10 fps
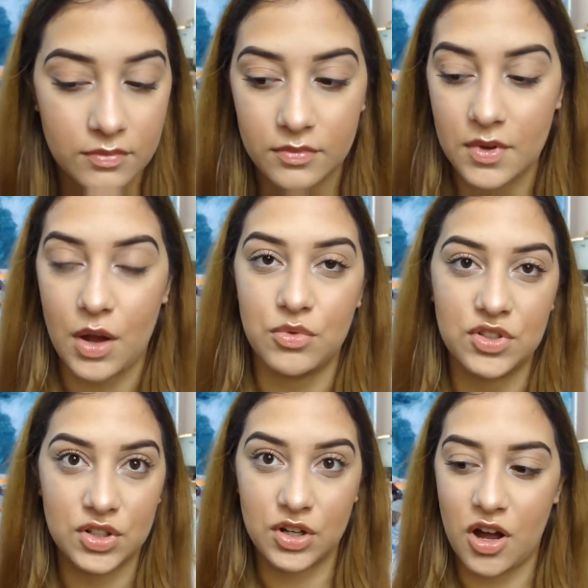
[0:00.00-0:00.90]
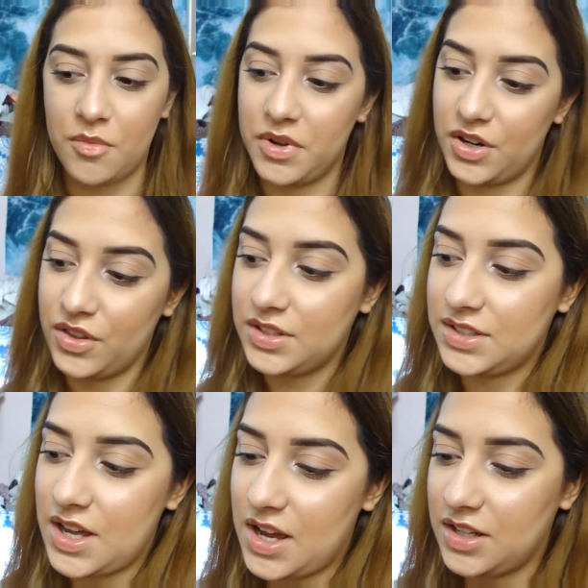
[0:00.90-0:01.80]
Now I'm just going to copy it on this
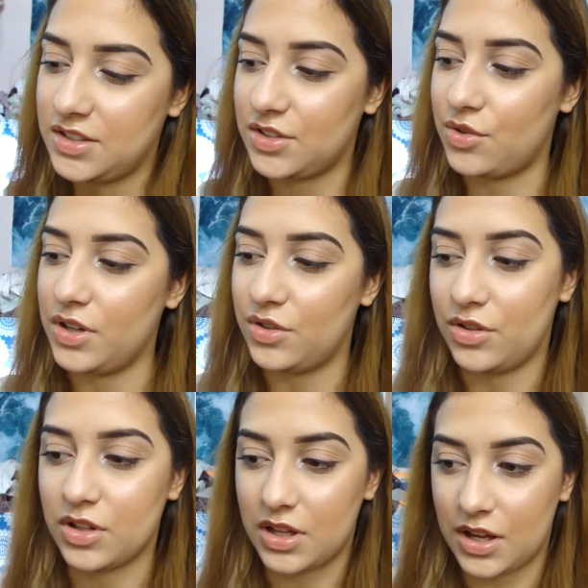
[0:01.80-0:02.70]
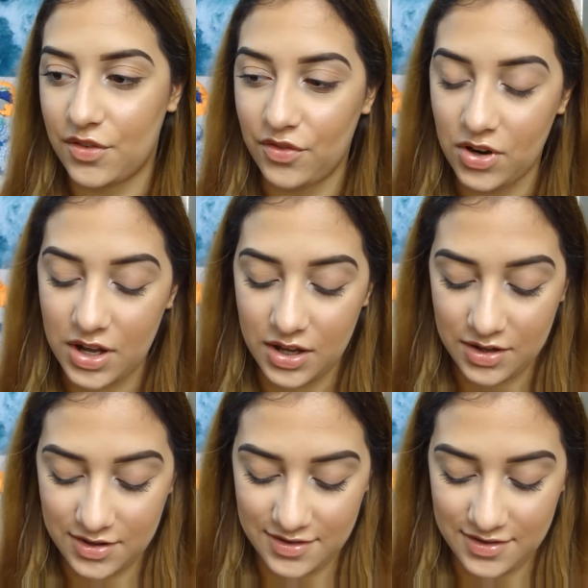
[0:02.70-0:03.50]
side so I don't look like a freak.